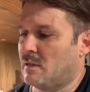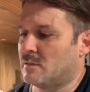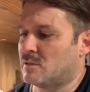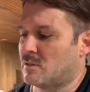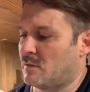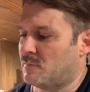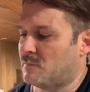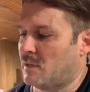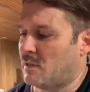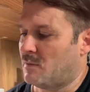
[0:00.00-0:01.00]
stuff.
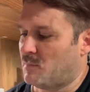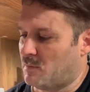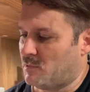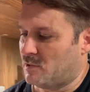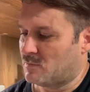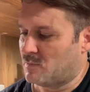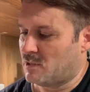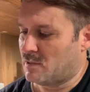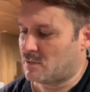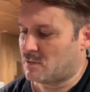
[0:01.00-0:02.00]
No, maybe this one
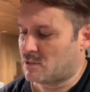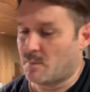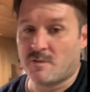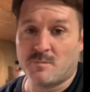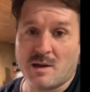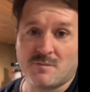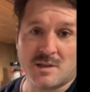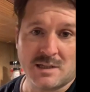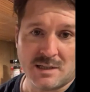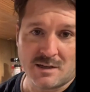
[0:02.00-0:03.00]
doesn't. Some of them have
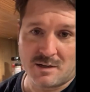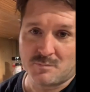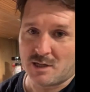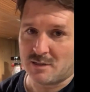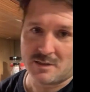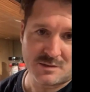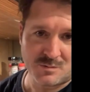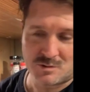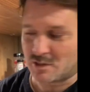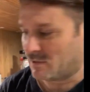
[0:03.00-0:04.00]
the neon
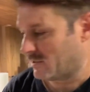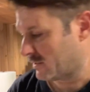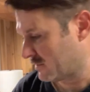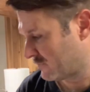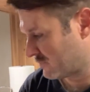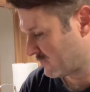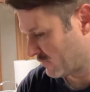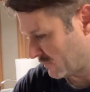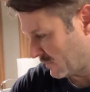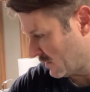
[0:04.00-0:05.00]
band-aids, which I like.
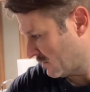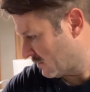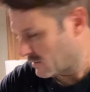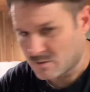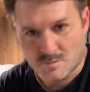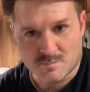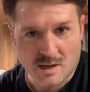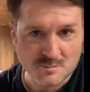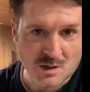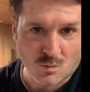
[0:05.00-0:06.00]

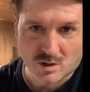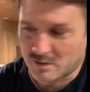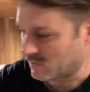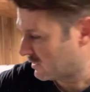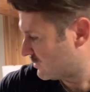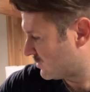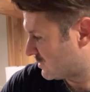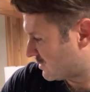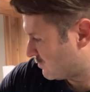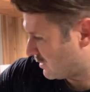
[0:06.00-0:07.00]
Sometimes I work in the
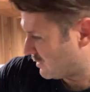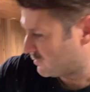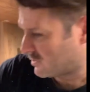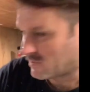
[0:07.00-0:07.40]
kitchen sometimes.